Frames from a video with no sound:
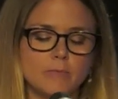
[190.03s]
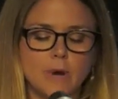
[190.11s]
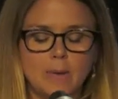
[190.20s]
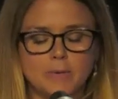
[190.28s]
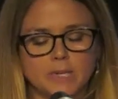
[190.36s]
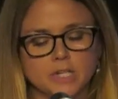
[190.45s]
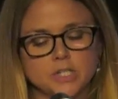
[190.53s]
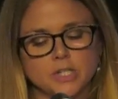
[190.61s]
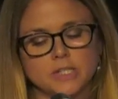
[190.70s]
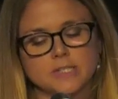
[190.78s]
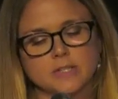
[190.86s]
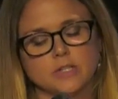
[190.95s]

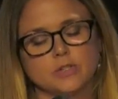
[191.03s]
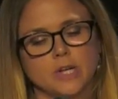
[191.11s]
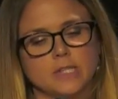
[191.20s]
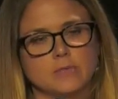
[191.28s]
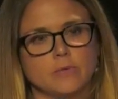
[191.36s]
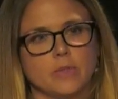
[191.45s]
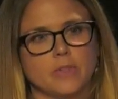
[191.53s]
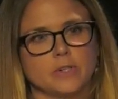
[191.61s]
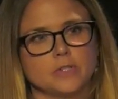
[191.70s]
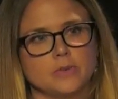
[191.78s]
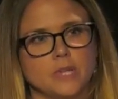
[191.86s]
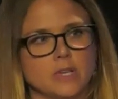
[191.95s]
populations and the trends of what they're
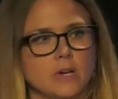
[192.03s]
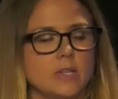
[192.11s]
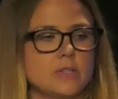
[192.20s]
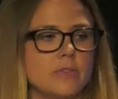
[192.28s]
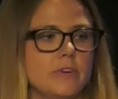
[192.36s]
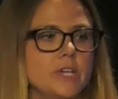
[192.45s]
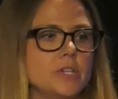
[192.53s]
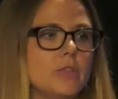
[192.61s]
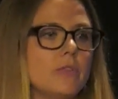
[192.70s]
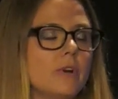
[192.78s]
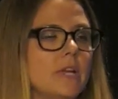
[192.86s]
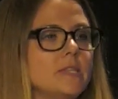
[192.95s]
doing, the conservation
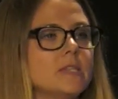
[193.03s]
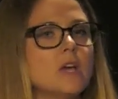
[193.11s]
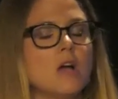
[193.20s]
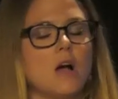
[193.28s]
threats,